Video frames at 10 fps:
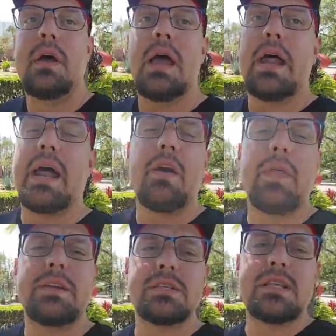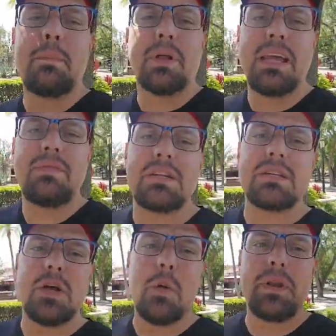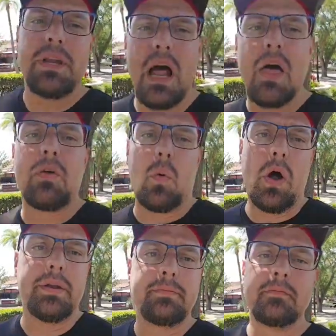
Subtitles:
And I know I believe they just opened another one